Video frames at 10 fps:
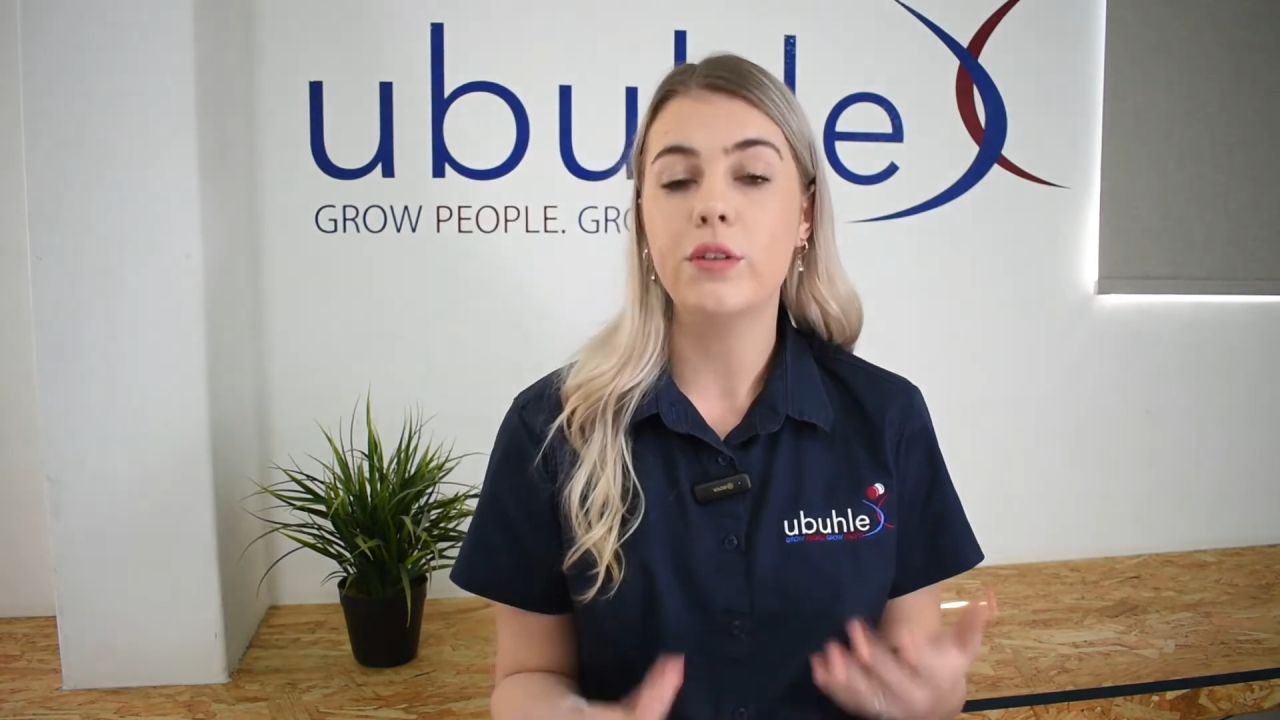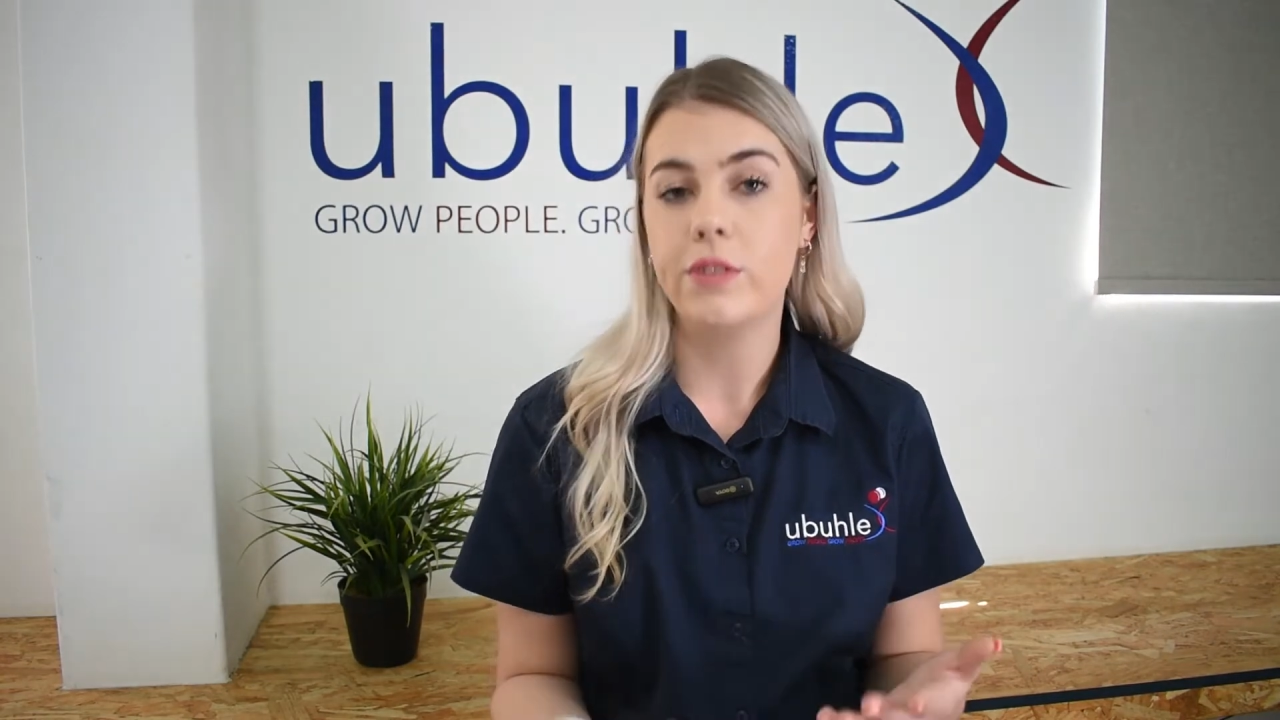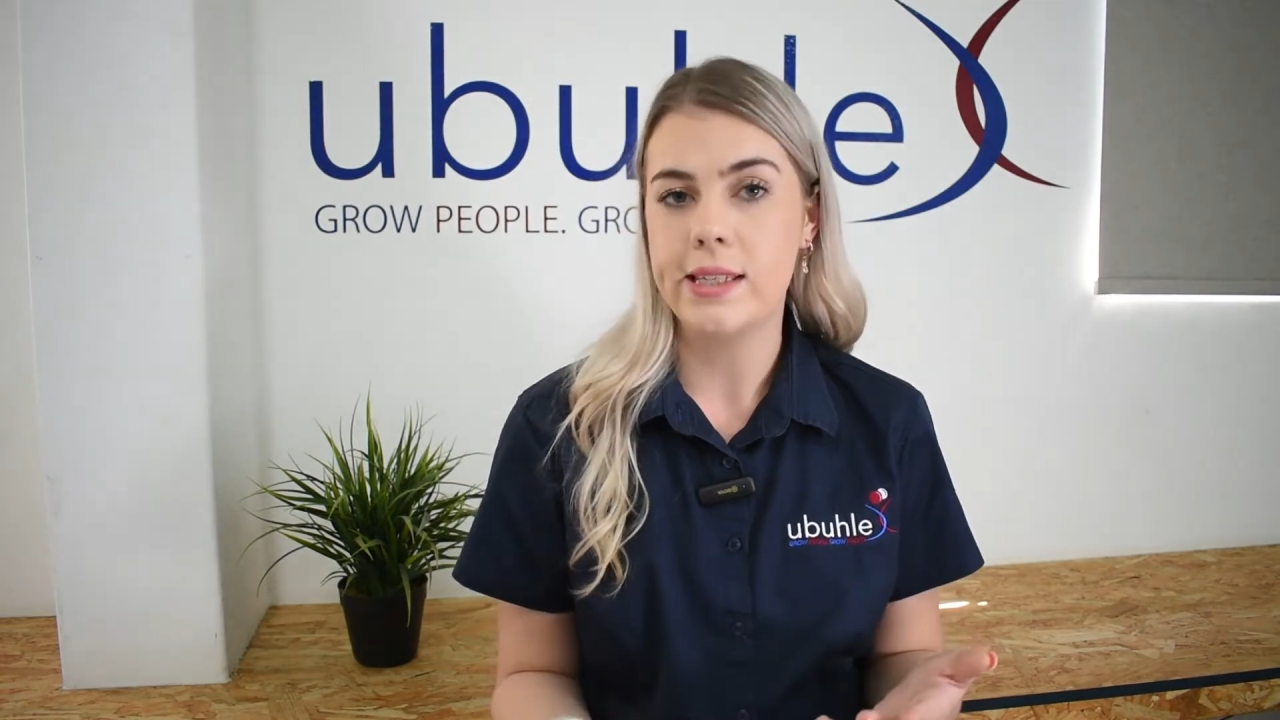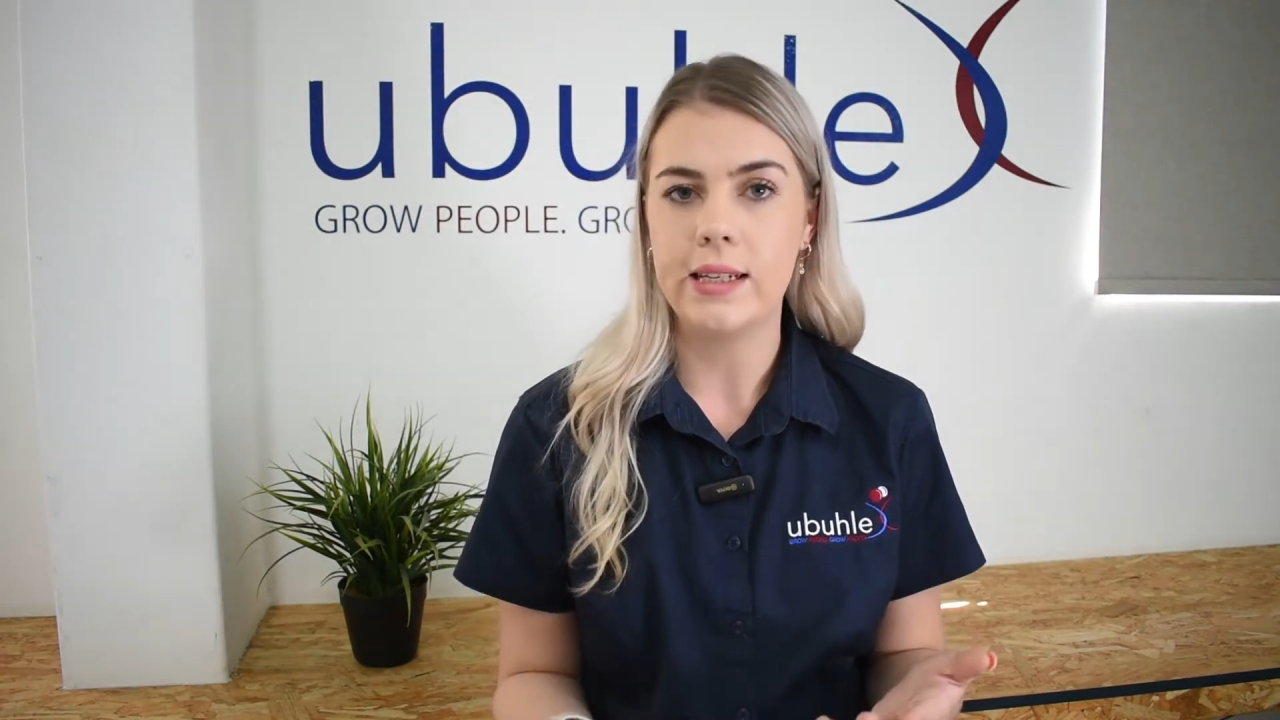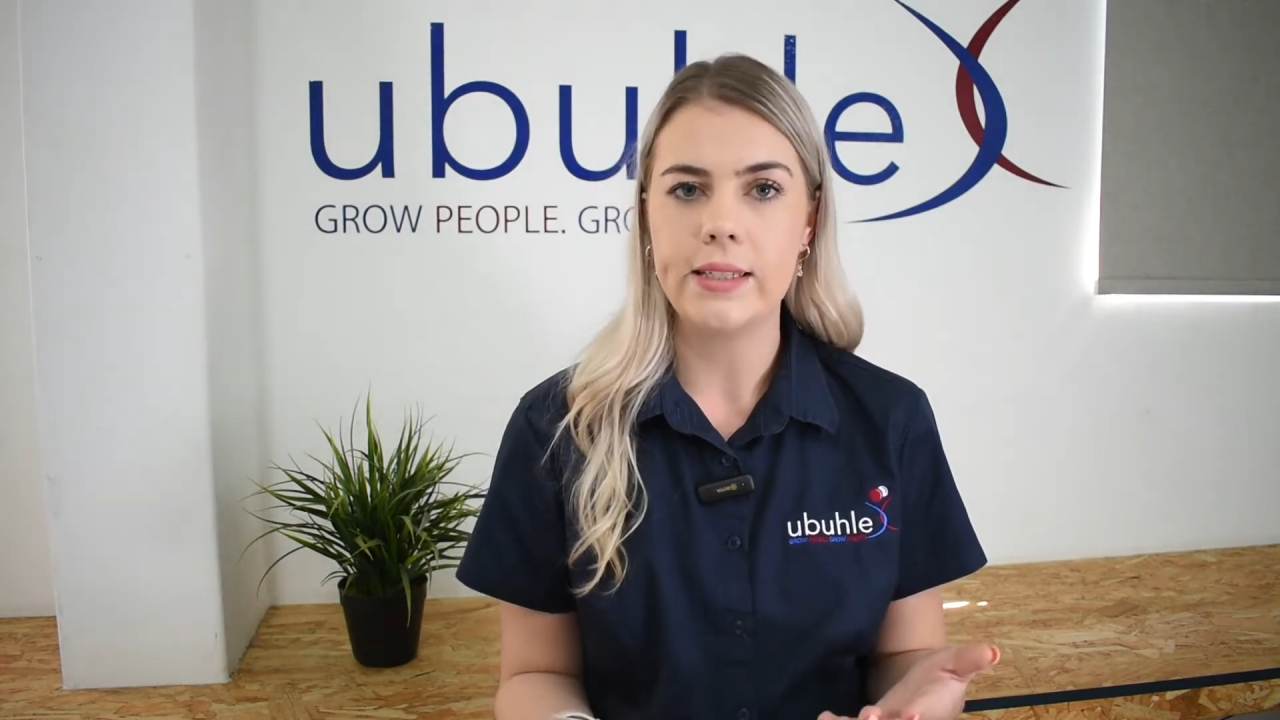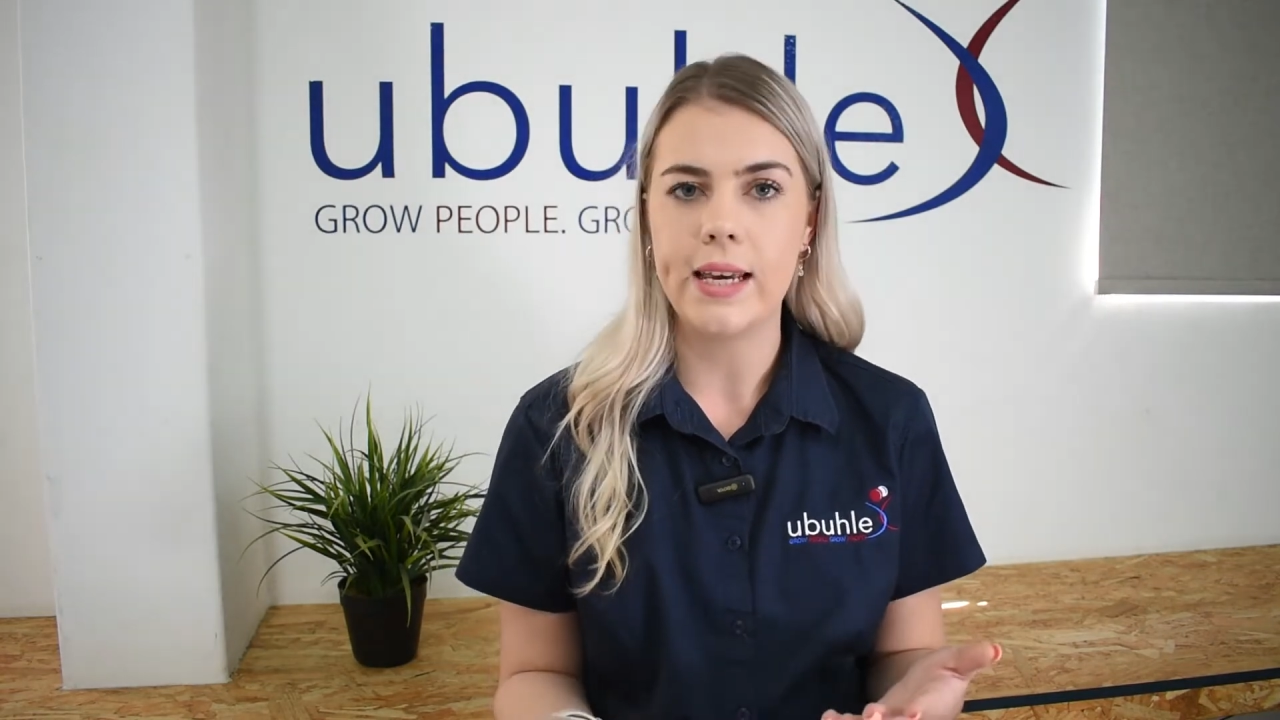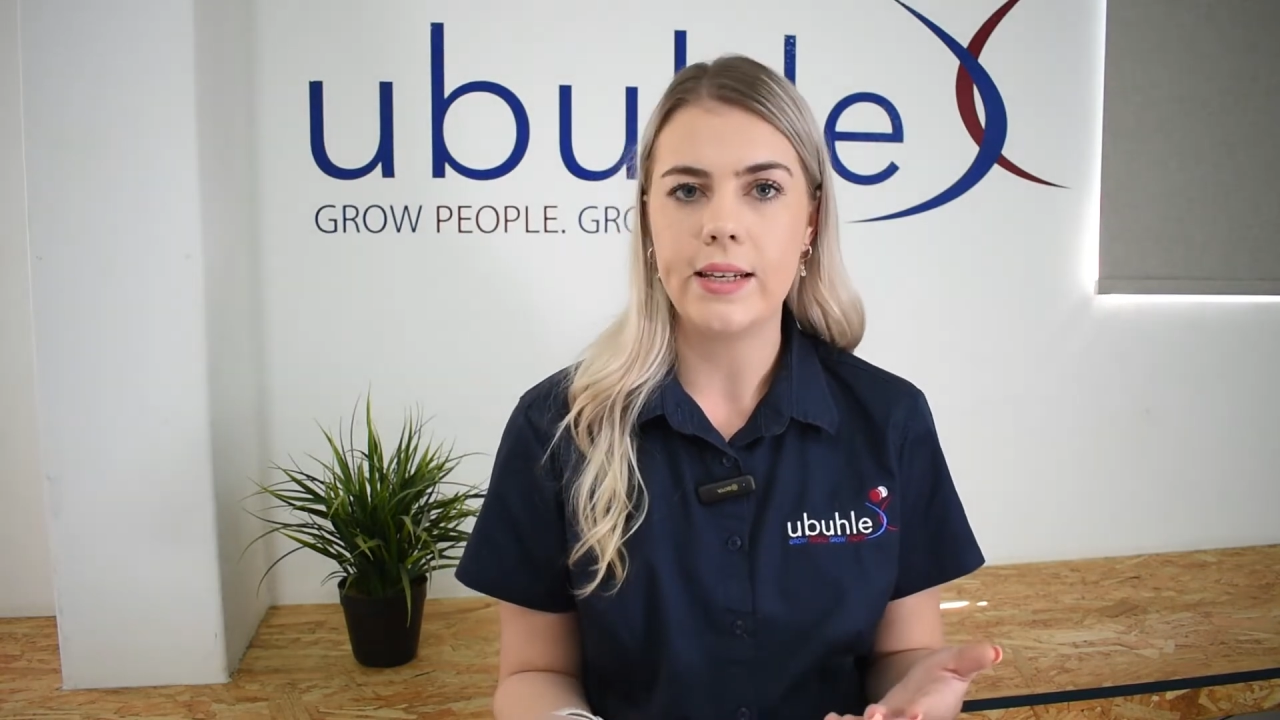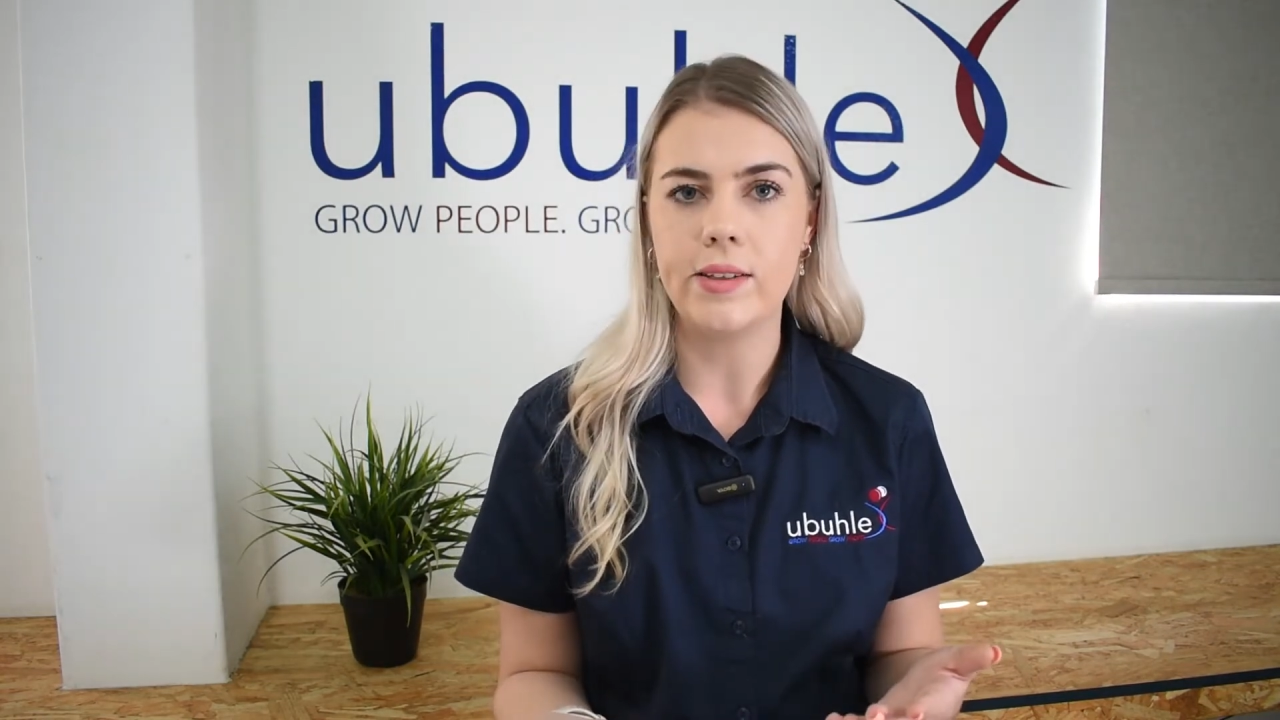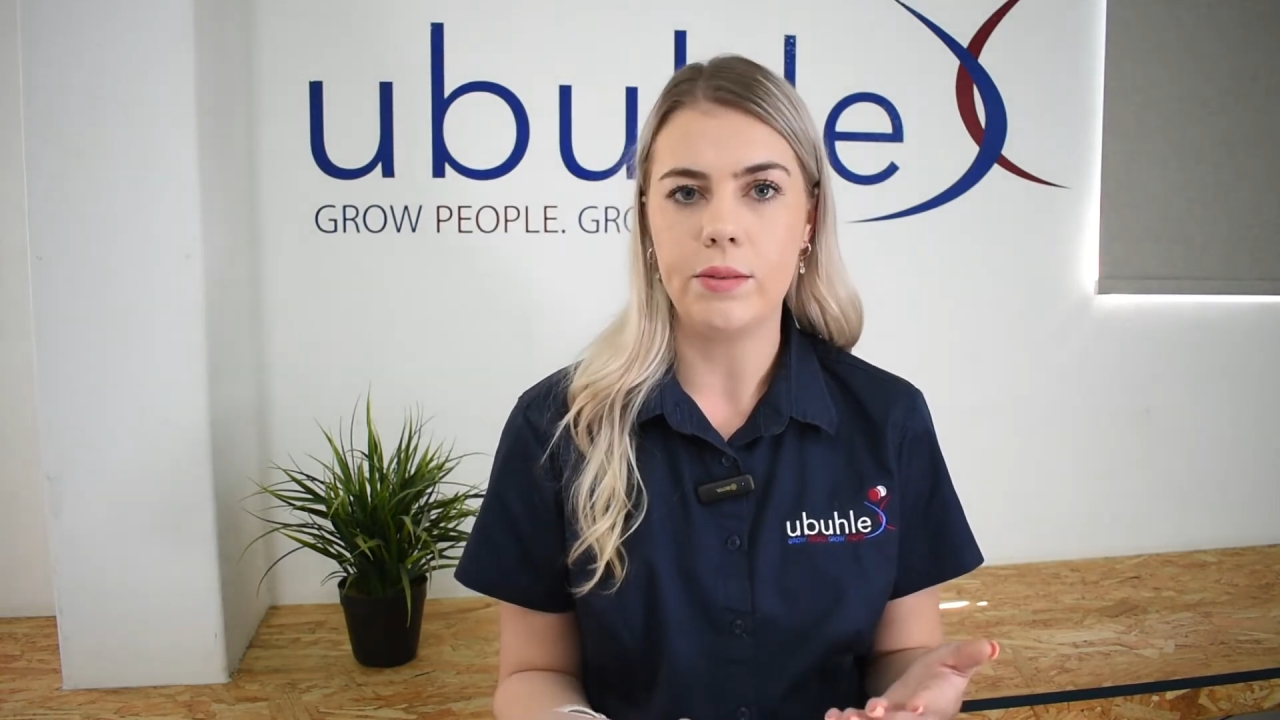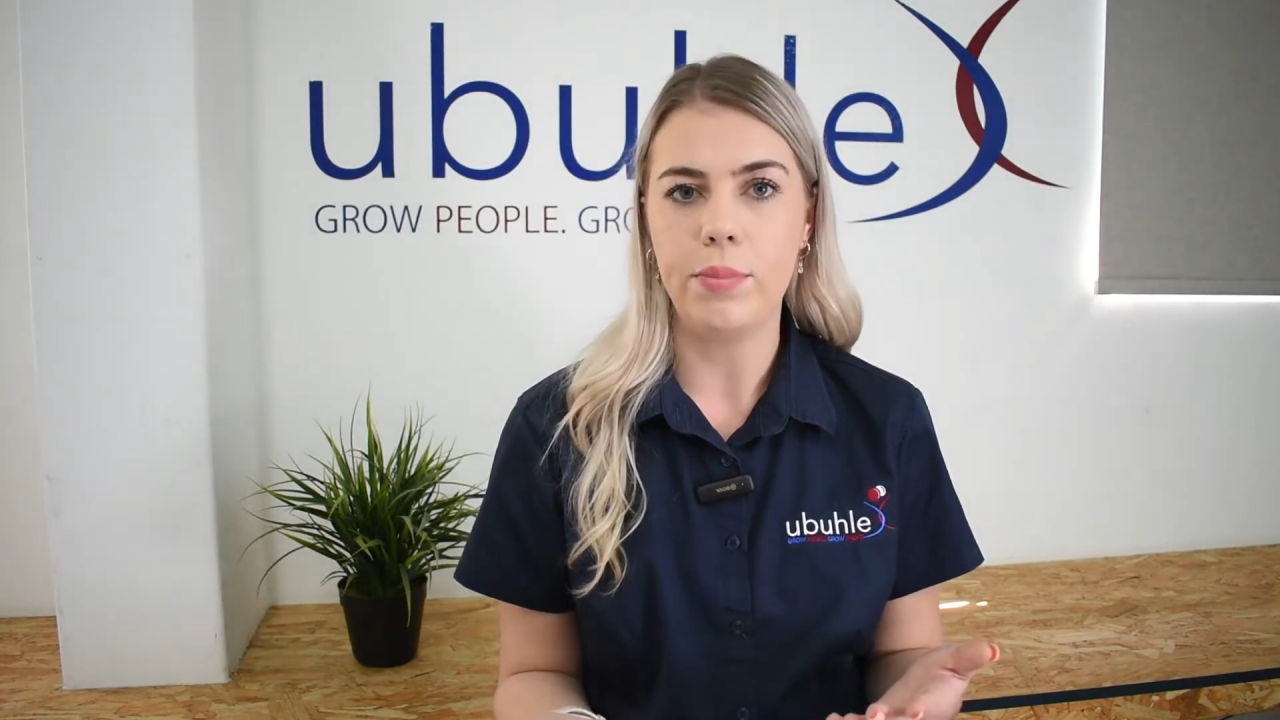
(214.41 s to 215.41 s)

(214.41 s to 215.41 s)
facilitators